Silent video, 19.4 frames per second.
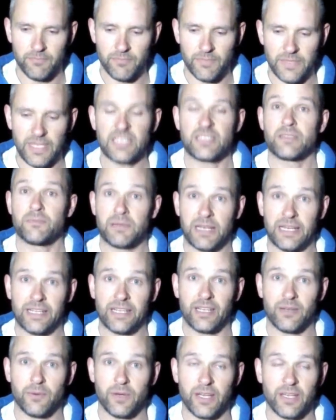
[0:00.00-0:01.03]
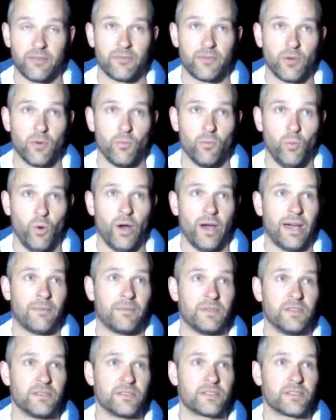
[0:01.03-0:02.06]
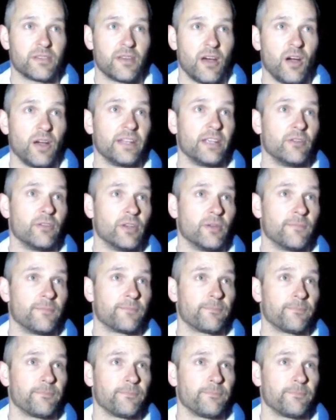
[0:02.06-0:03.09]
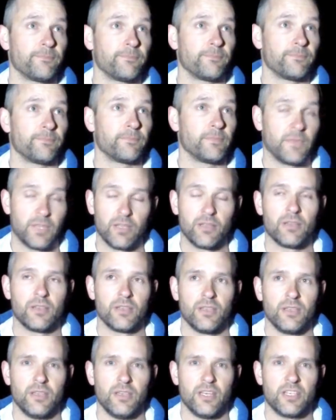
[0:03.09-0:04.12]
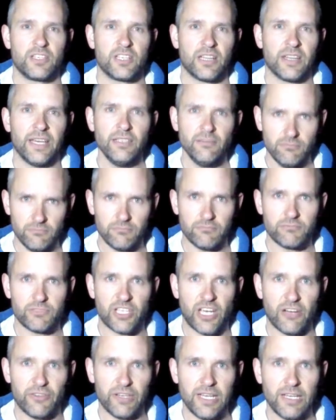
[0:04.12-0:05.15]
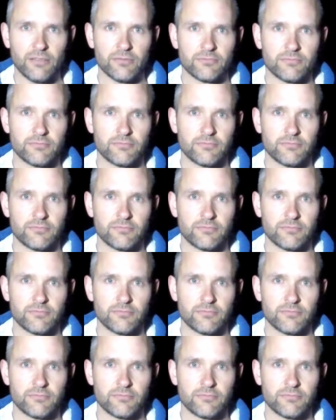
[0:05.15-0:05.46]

That's the plan anyway. What happens, I don't know. Until then, ciao for now.